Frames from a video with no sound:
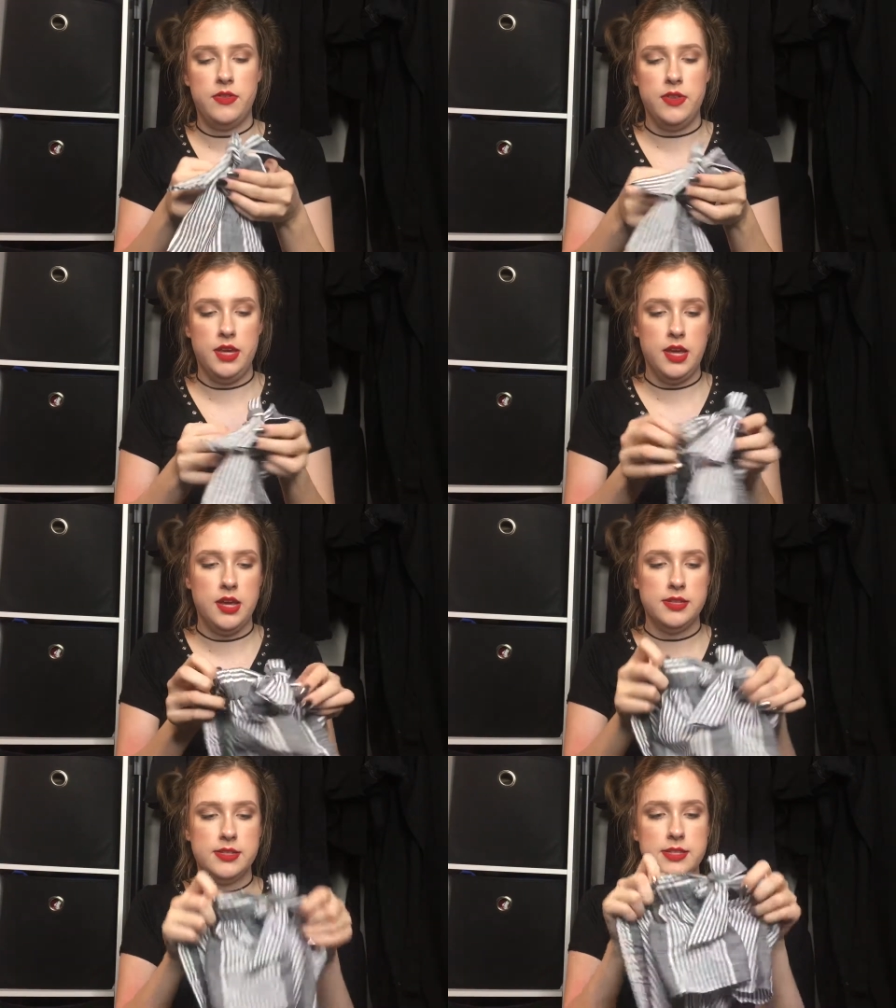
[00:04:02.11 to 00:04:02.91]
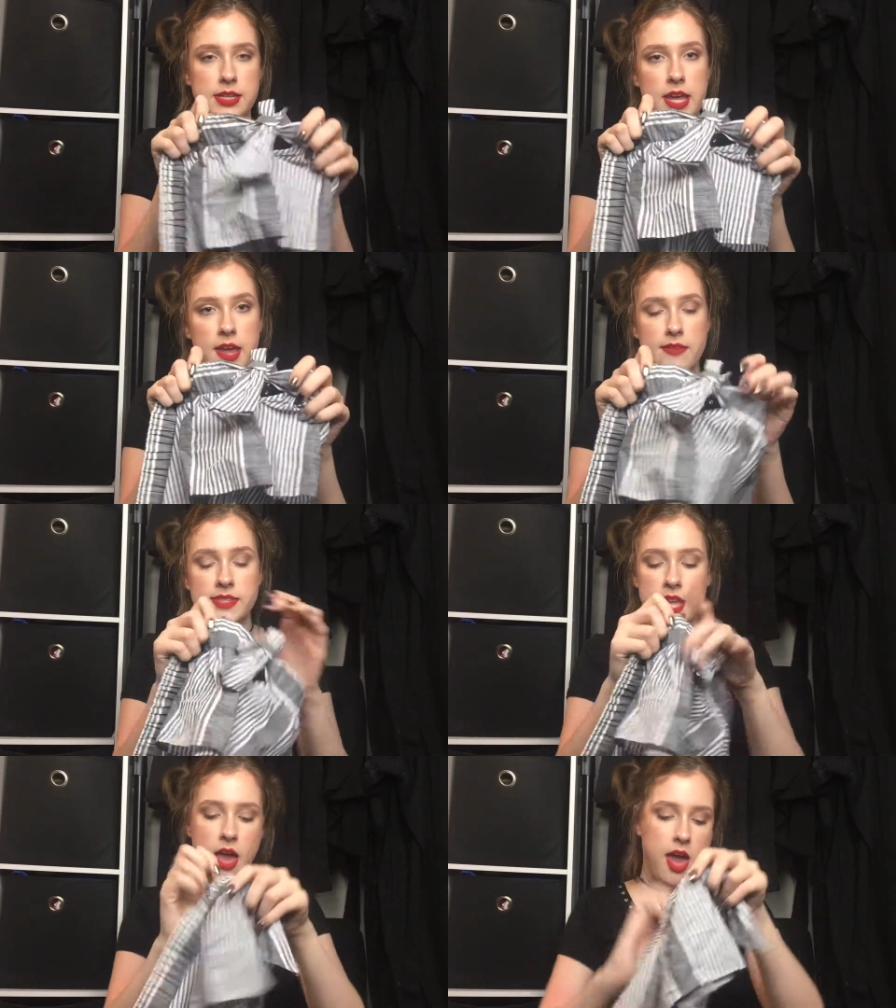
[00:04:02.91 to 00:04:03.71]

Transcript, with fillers: the sleeves